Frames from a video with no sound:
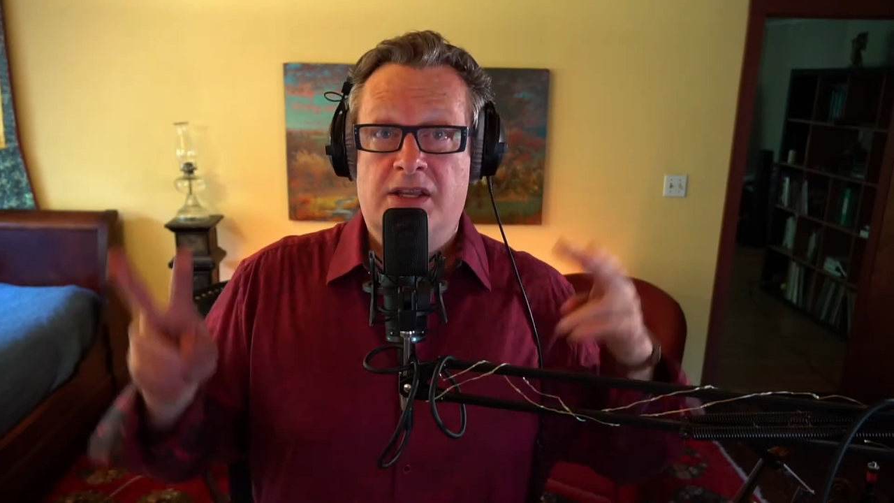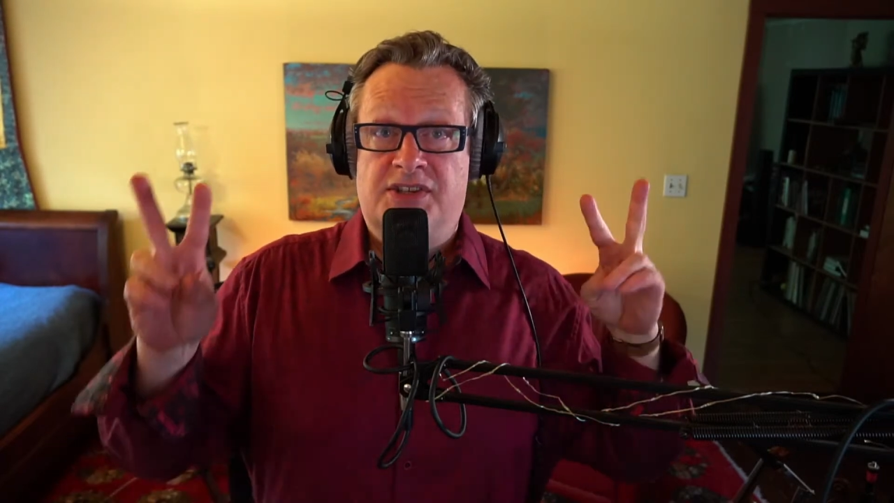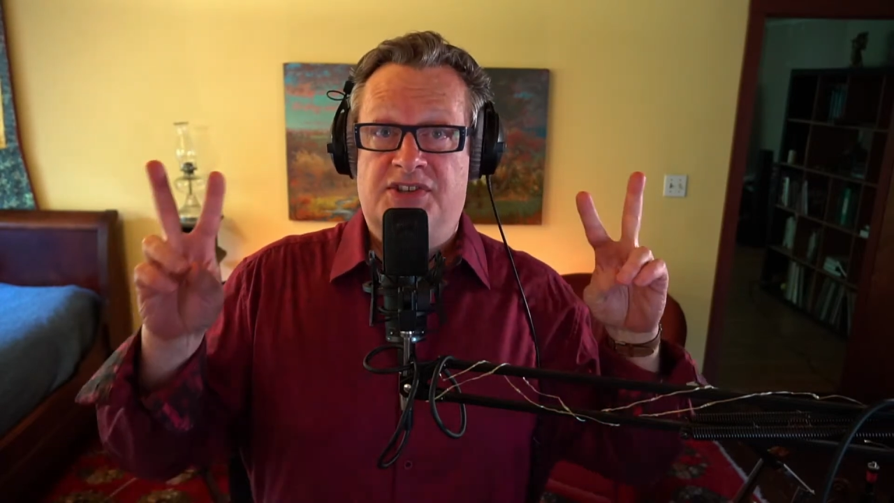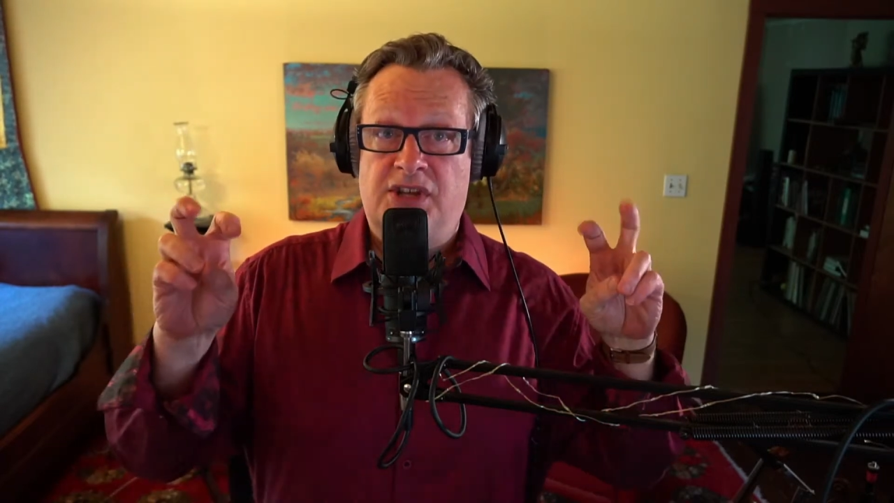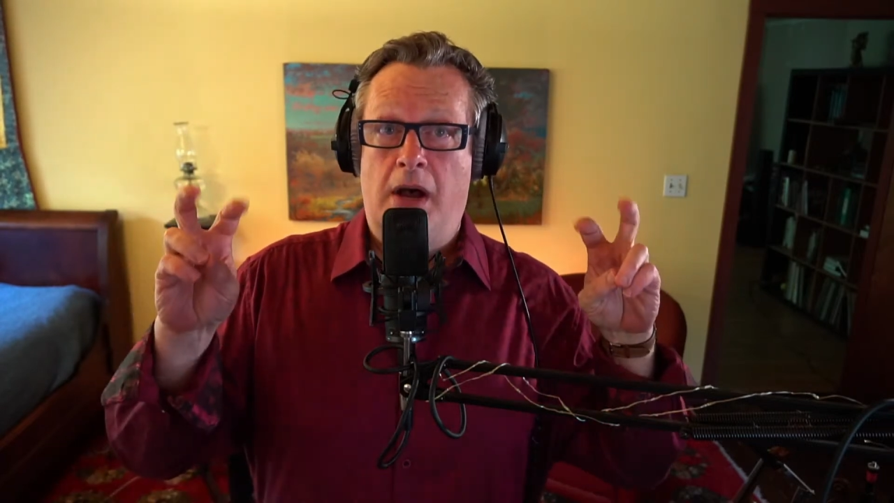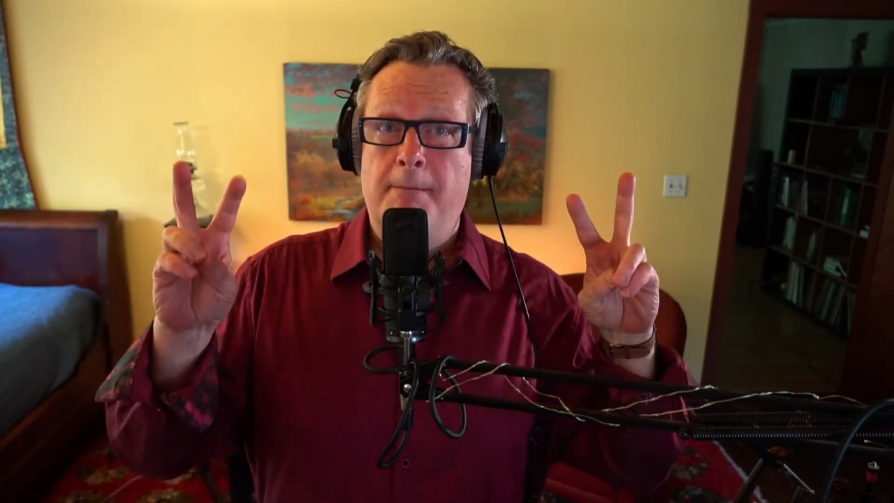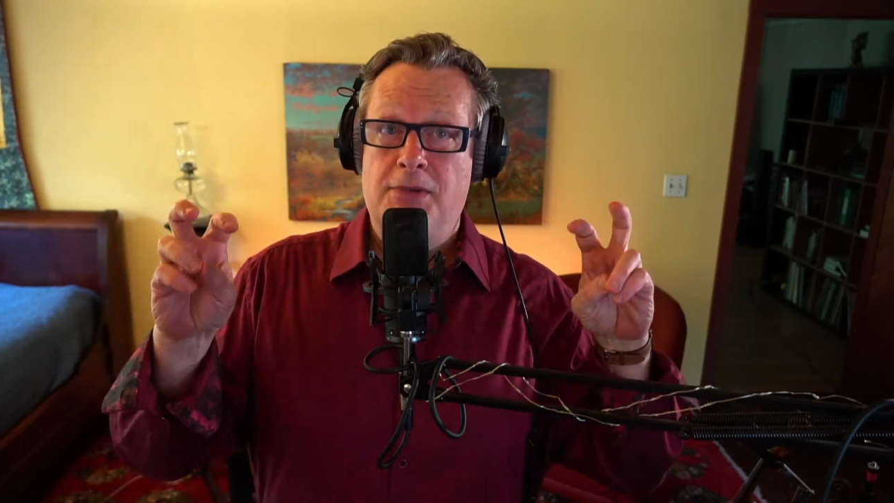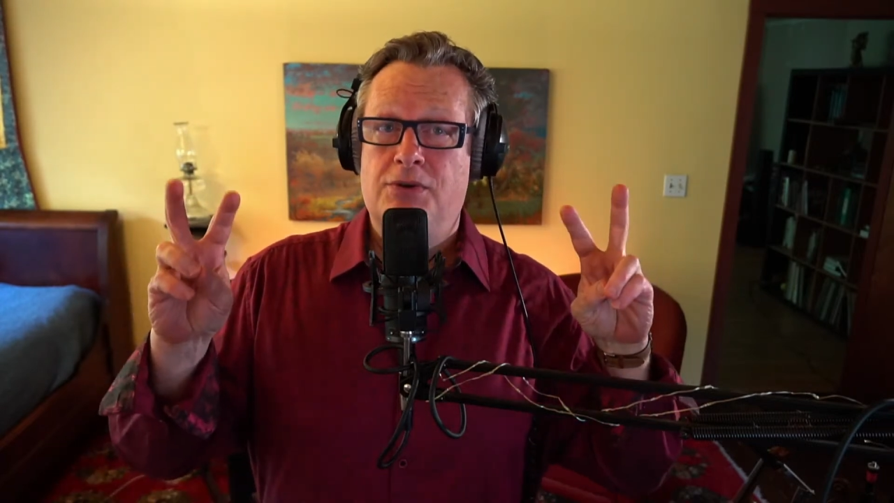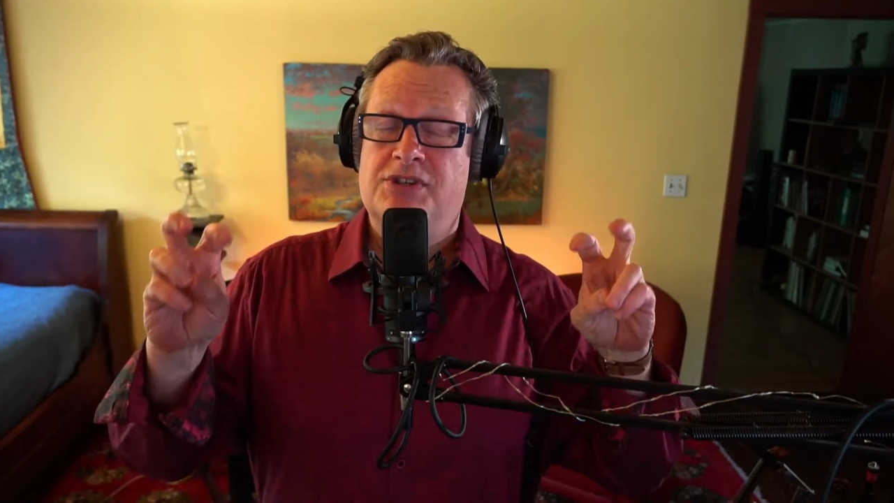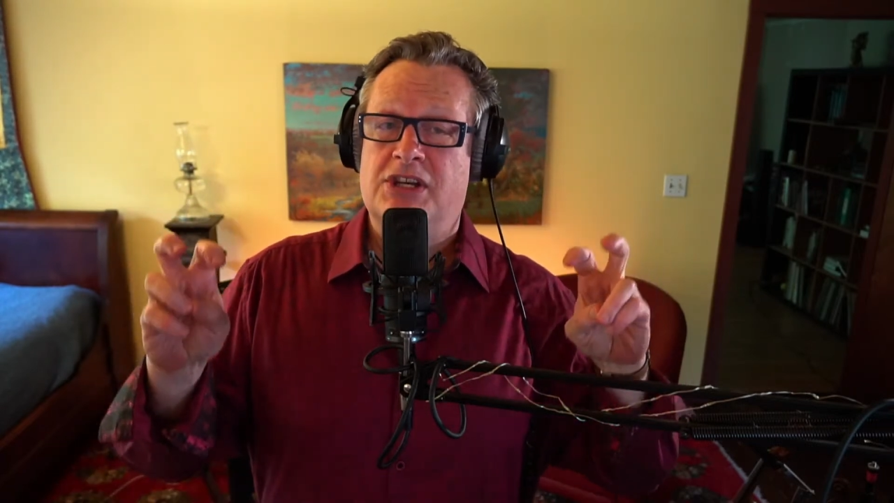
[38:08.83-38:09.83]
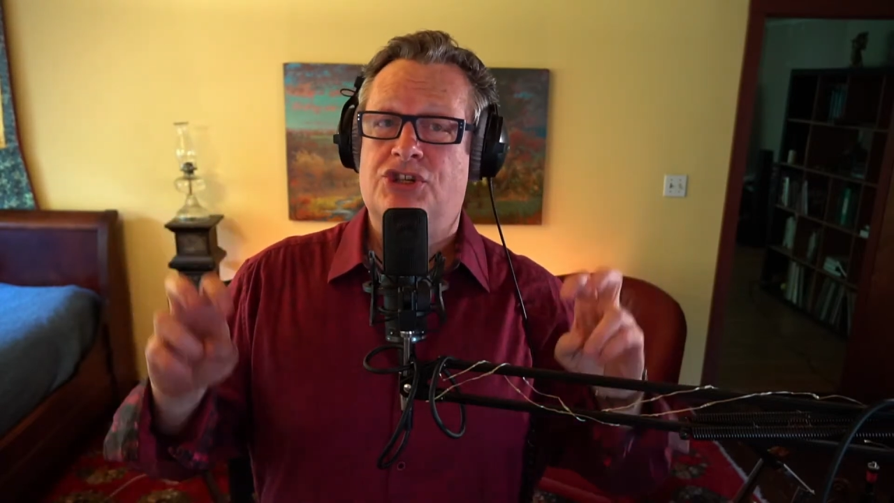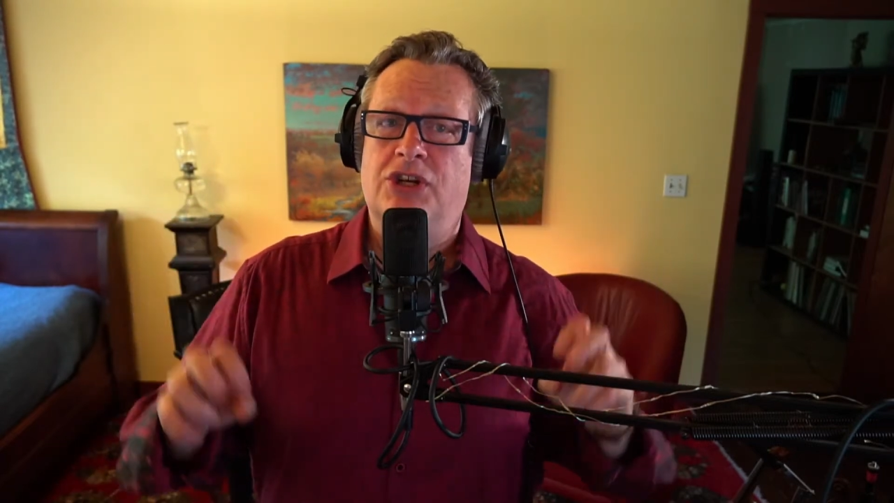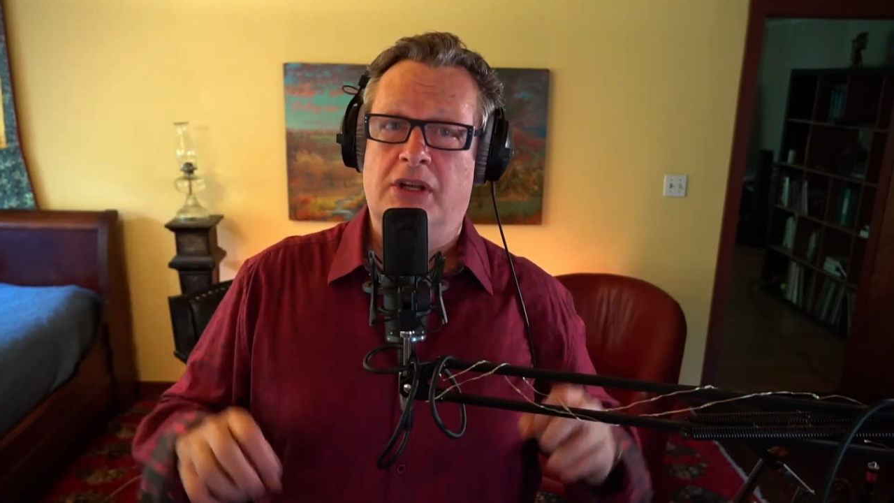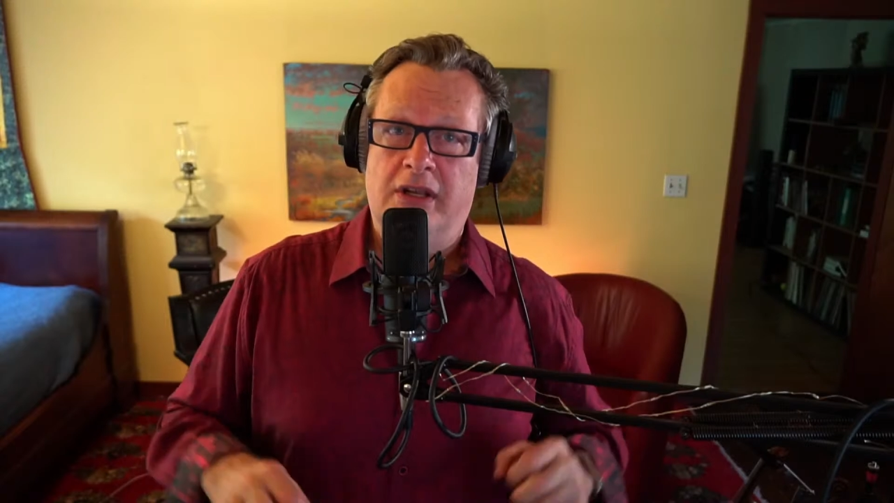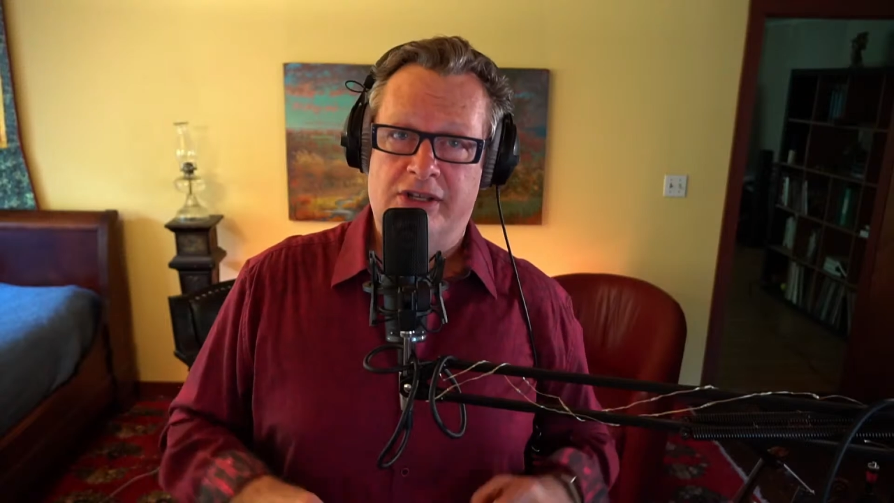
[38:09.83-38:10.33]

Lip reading: some musician